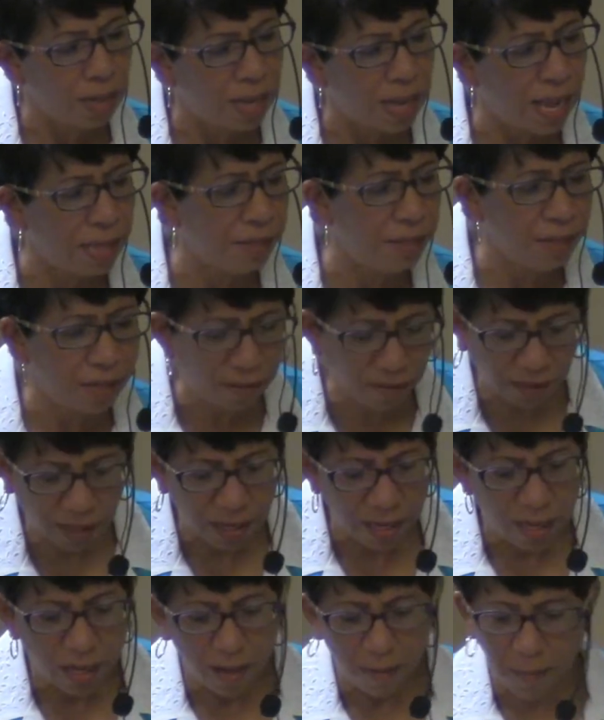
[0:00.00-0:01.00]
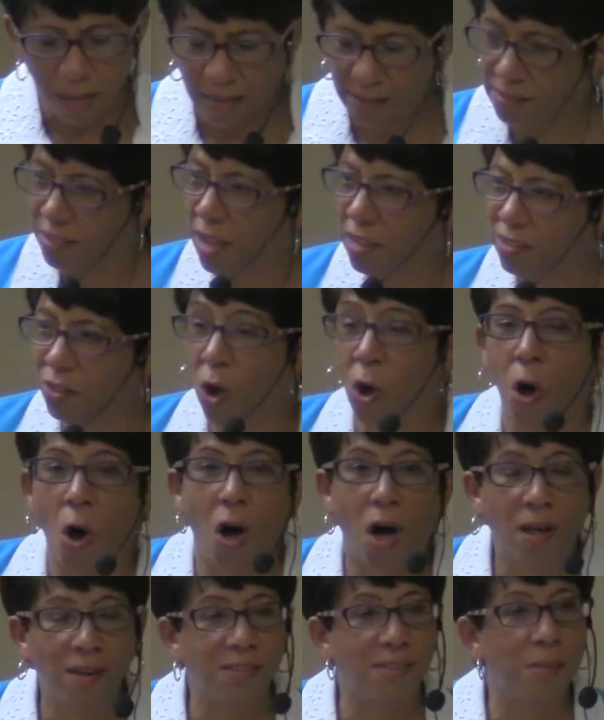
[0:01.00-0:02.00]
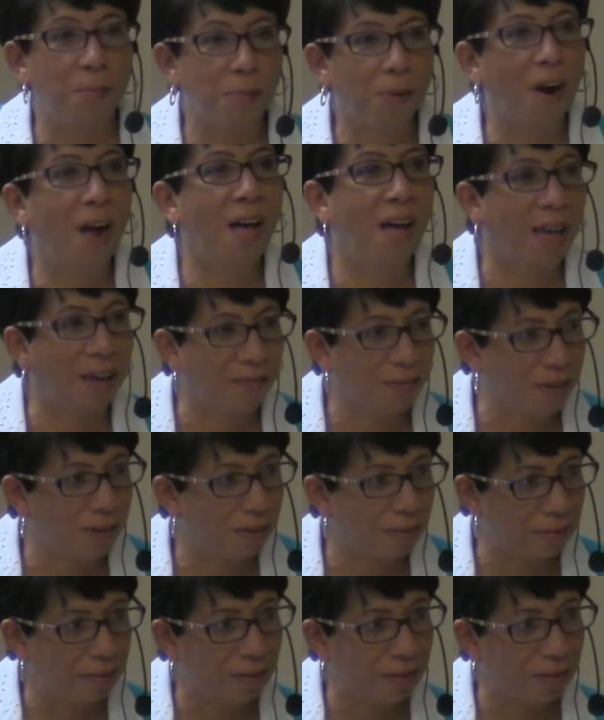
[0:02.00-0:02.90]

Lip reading: And this makes us awe deprived.